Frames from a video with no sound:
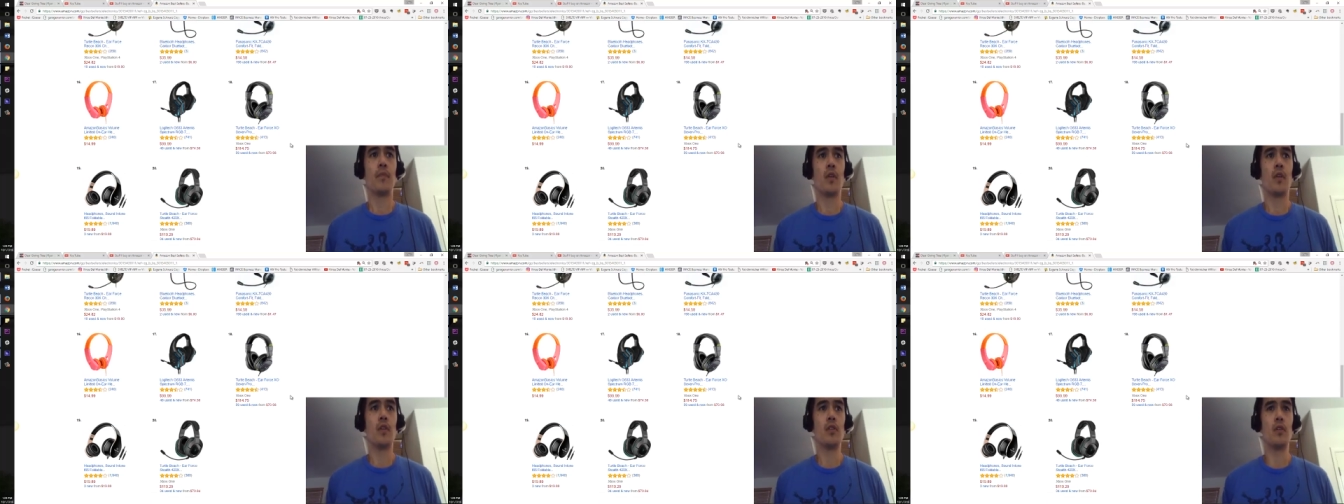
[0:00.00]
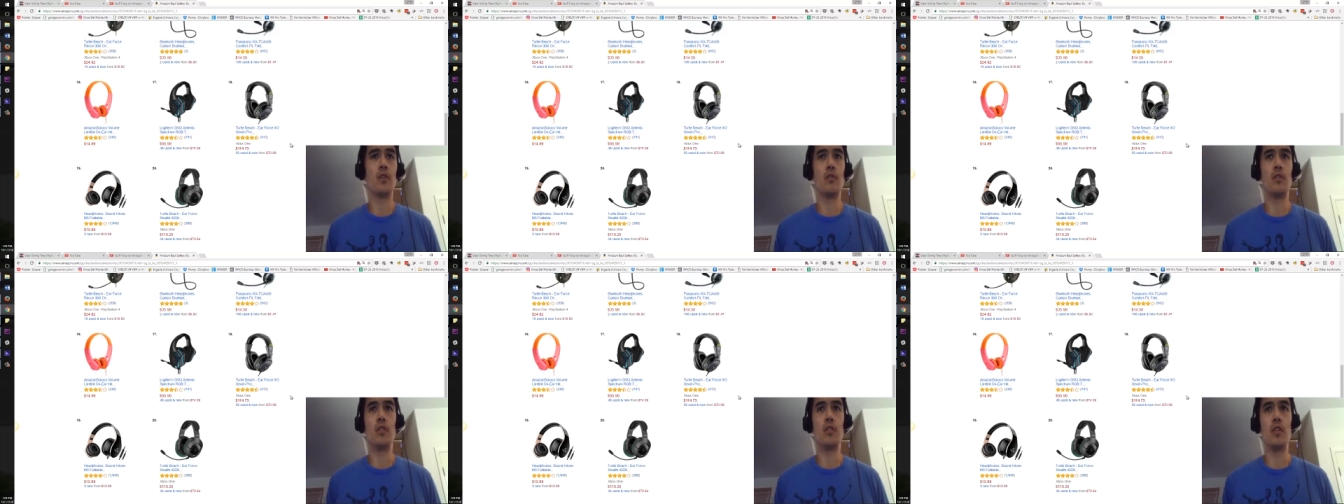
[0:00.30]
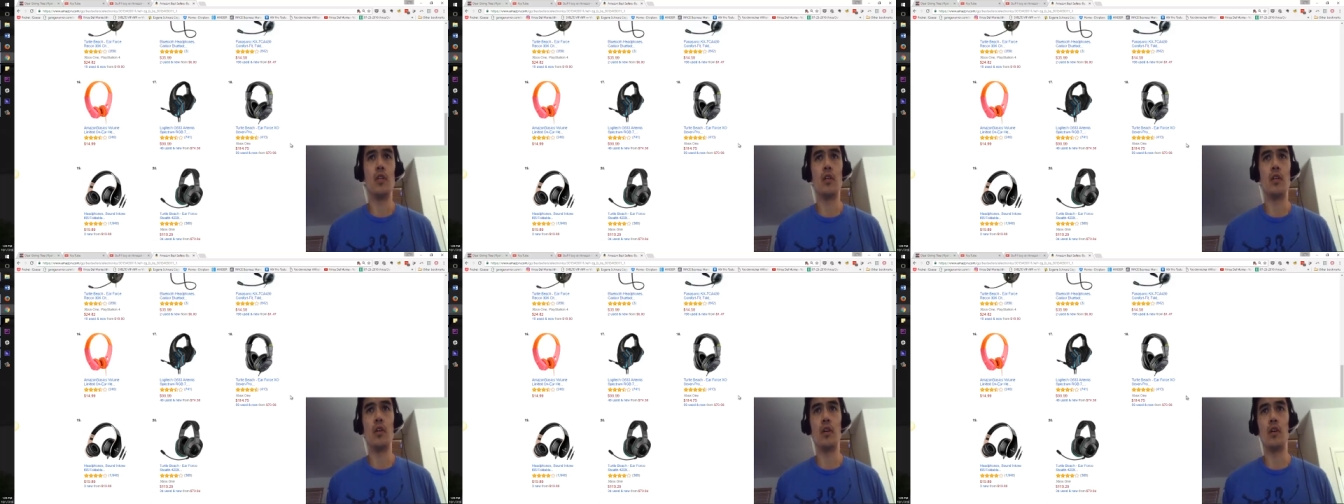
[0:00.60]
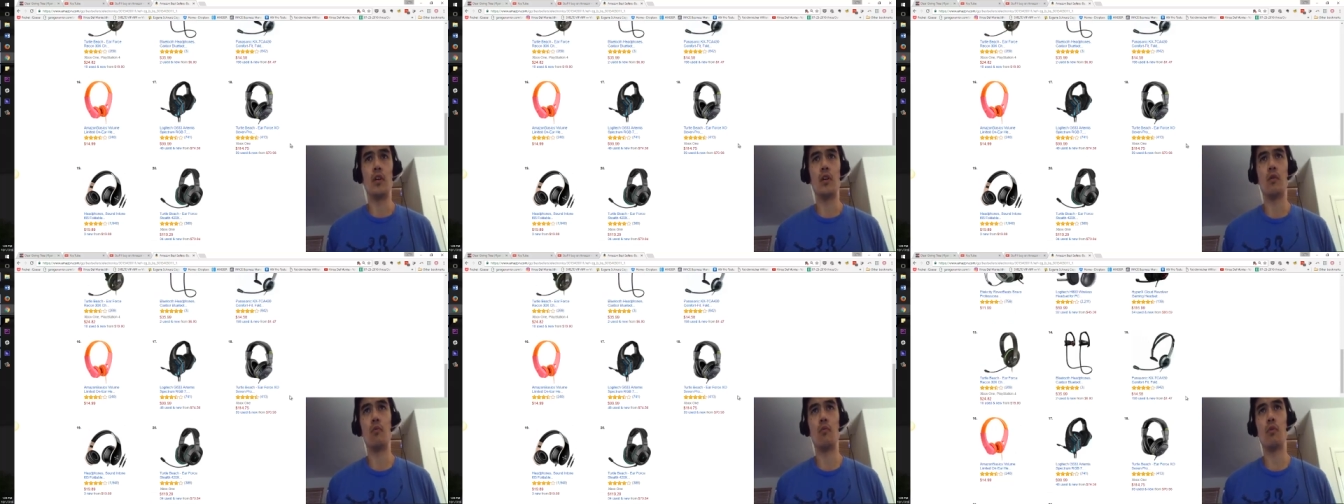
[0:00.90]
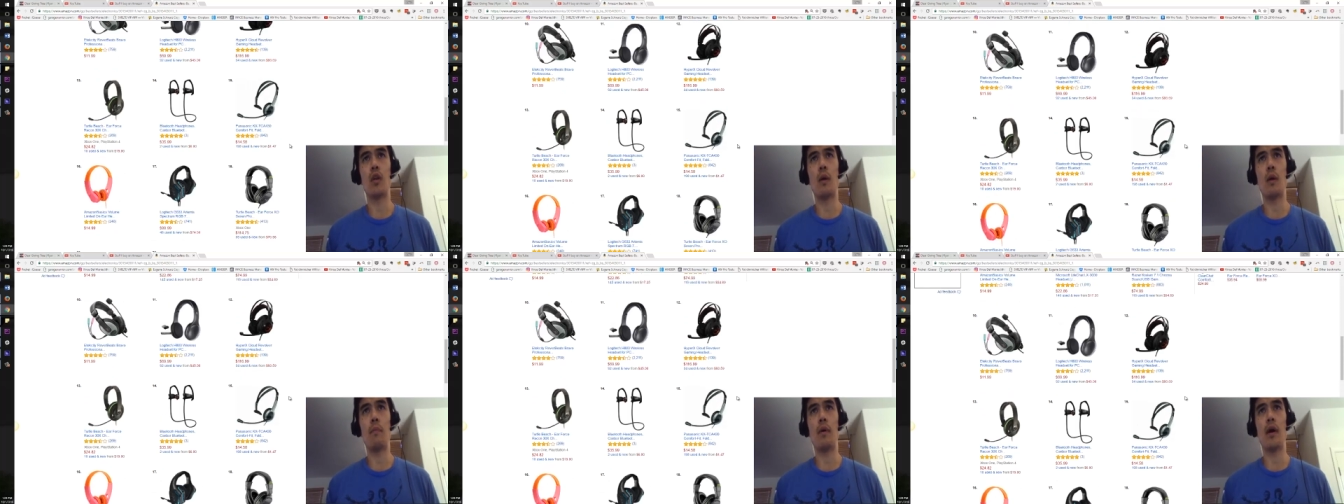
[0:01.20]
Let's go see here.
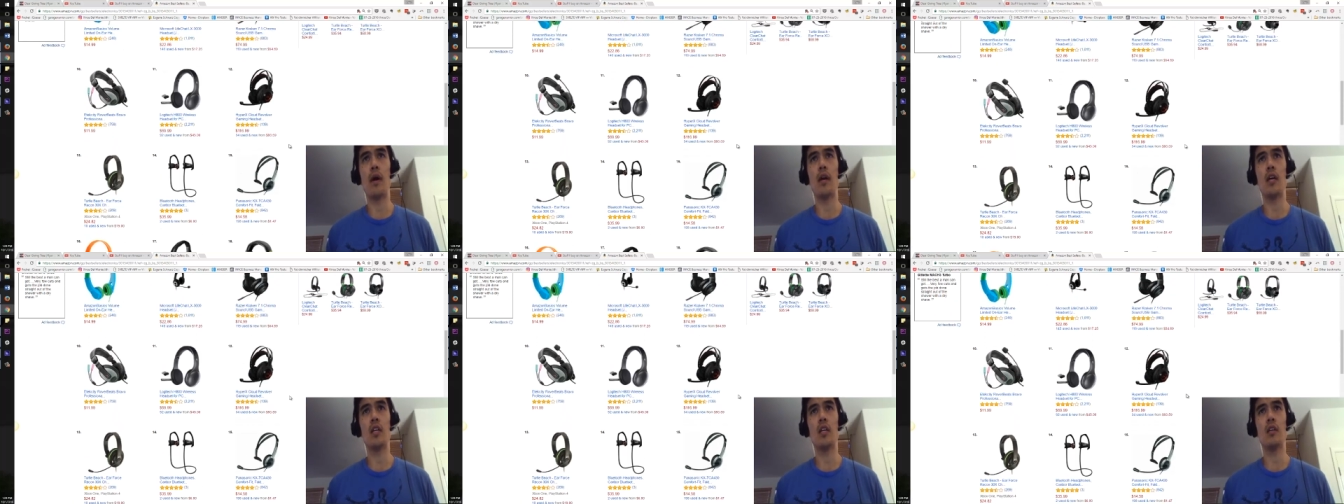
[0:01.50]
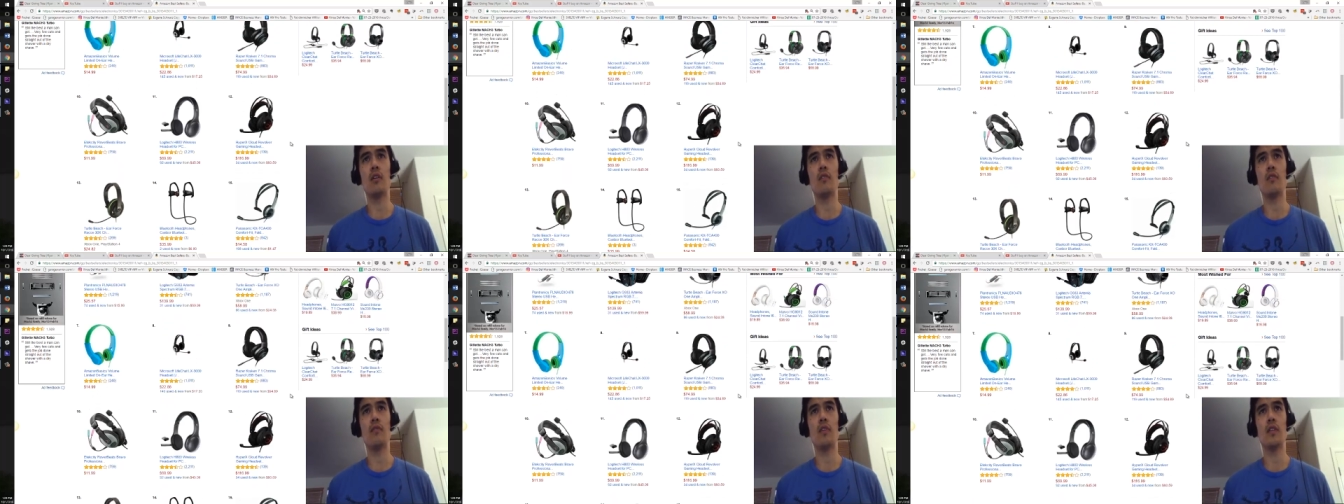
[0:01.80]
Would I buy any of